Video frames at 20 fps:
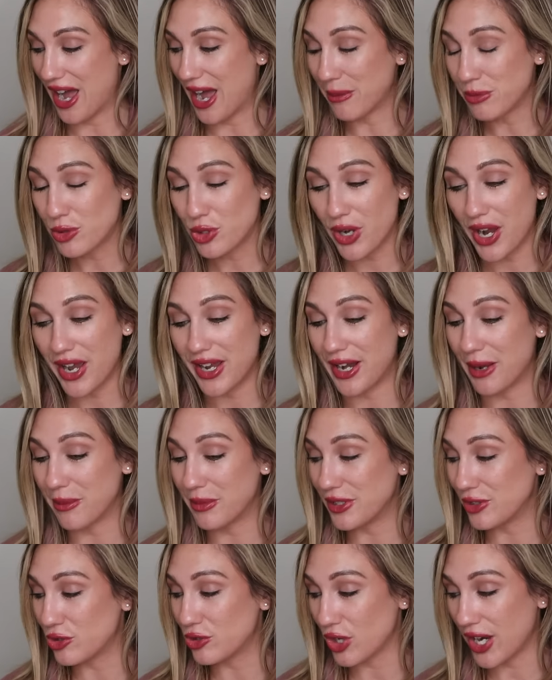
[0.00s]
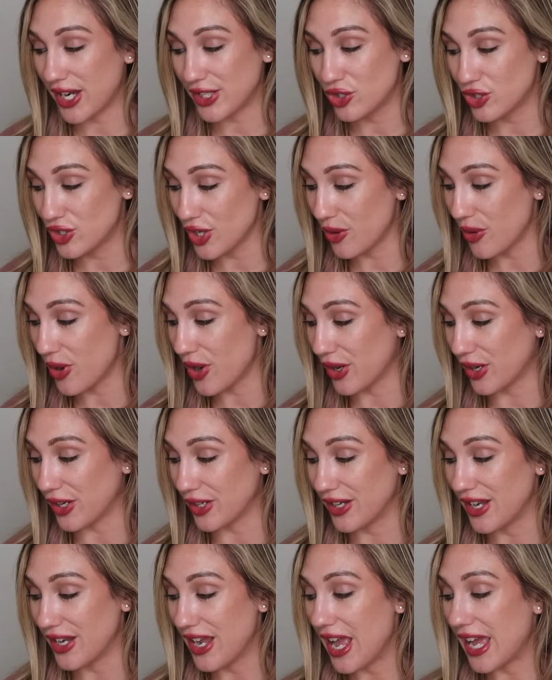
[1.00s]
I'm trying. I'm gonna try so
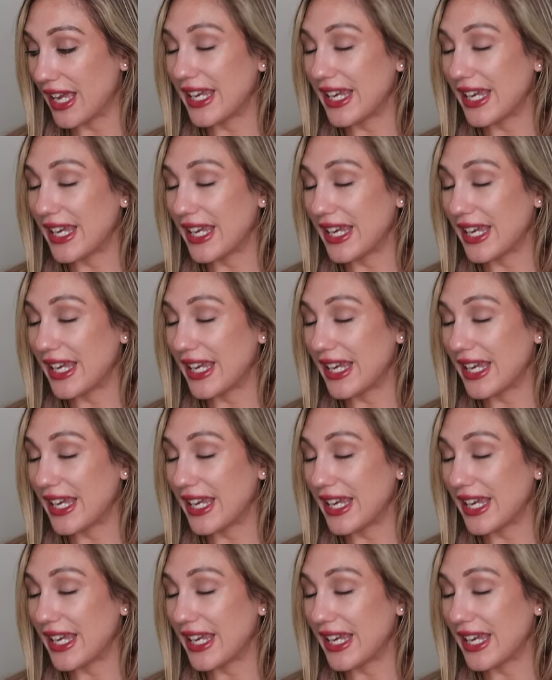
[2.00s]
hard.